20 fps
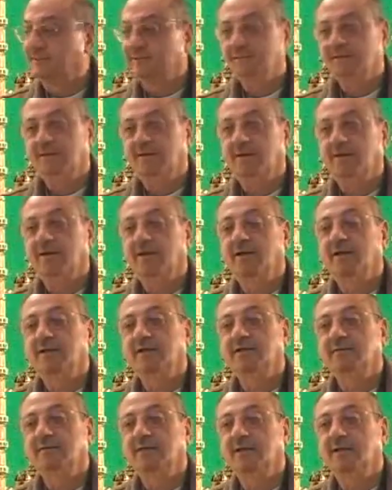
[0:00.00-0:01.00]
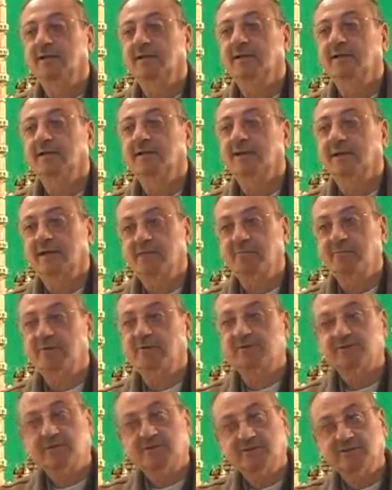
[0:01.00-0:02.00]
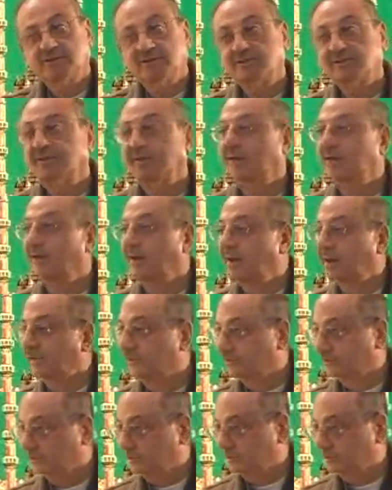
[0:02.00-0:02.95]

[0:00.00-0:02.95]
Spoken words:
The headmaster is in the class.